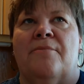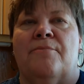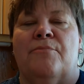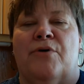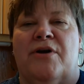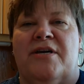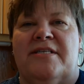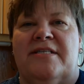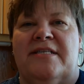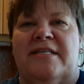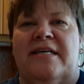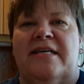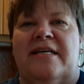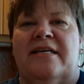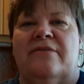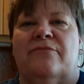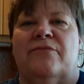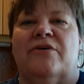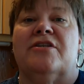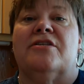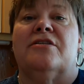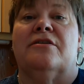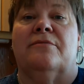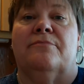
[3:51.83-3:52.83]
president,
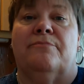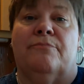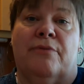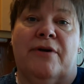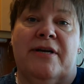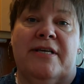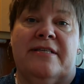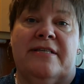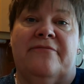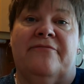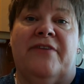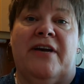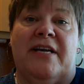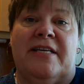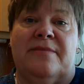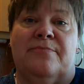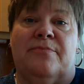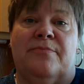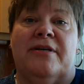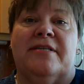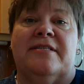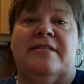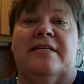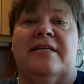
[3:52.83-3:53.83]
well, she'll pres- vice
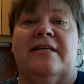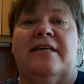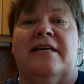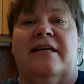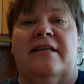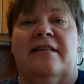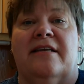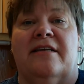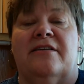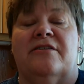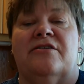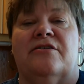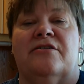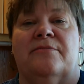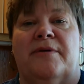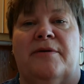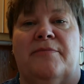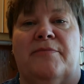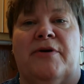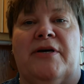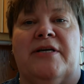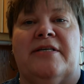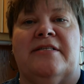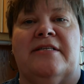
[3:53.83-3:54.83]
president, and then she'll be
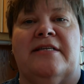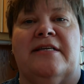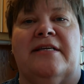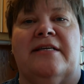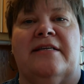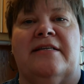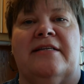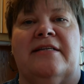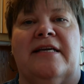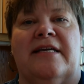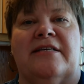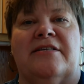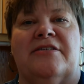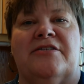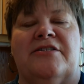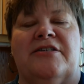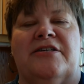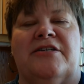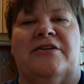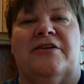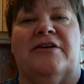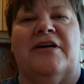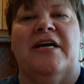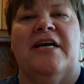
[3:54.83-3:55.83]
president next
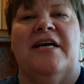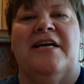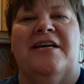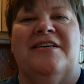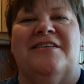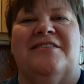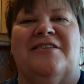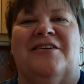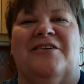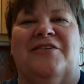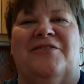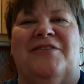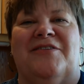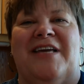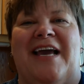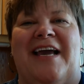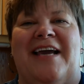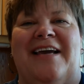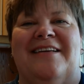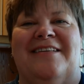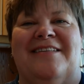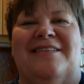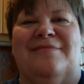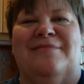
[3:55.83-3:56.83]
year. So,
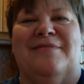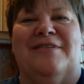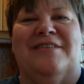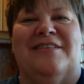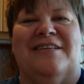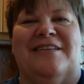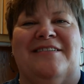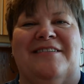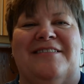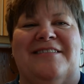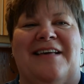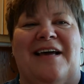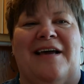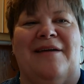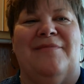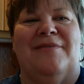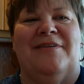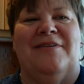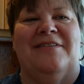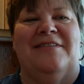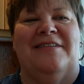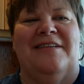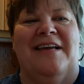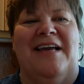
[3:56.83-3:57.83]
yay to Michelle
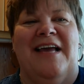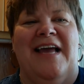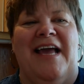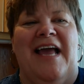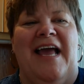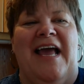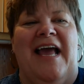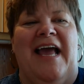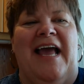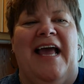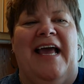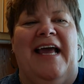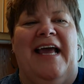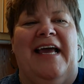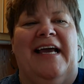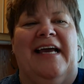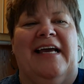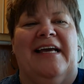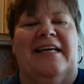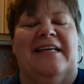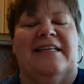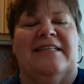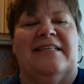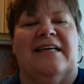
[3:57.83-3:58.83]
Simon.
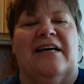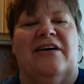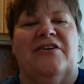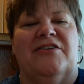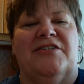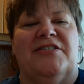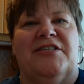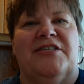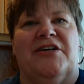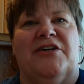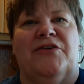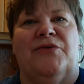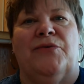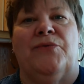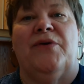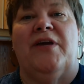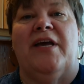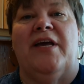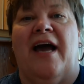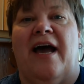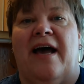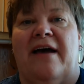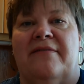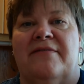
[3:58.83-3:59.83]
And also, we
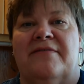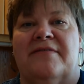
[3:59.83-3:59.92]
have